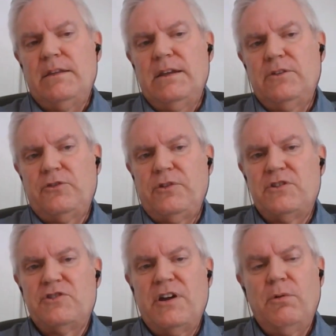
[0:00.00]
the industry
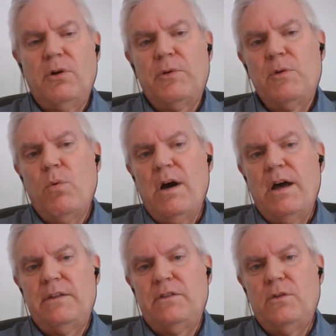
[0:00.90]
in general, we
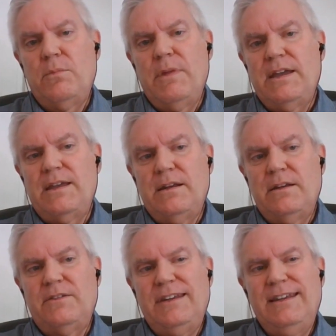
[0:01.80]
wanted to make it
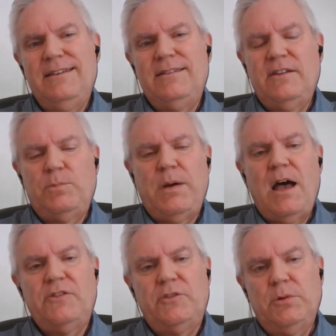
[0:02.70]
as easy as
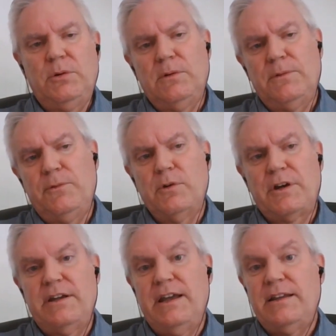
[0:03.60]
possible for
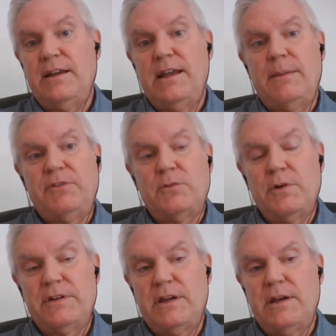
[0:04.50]
connected apps to
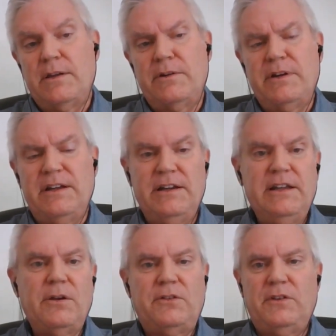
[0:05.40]
work together in an
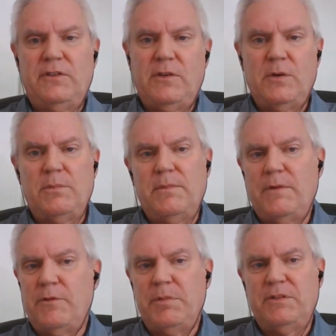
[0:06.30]
ecosystem
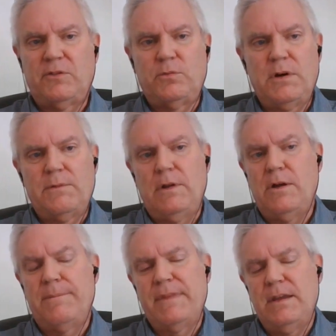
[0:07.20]
of a business workflow.
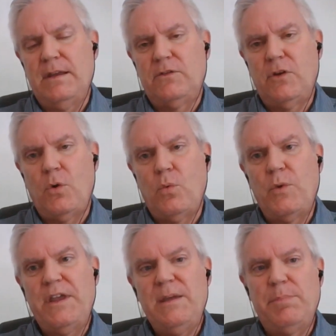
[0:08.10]
And so
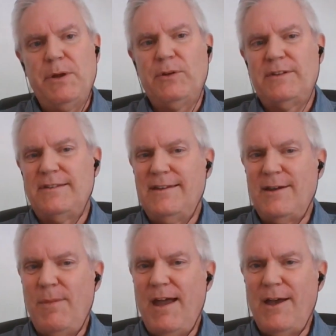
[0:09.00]
we built a
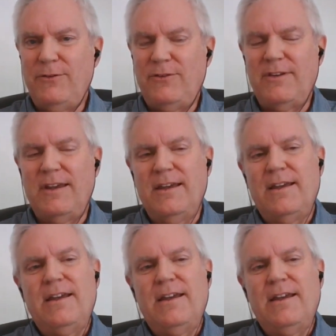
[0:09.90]
TMS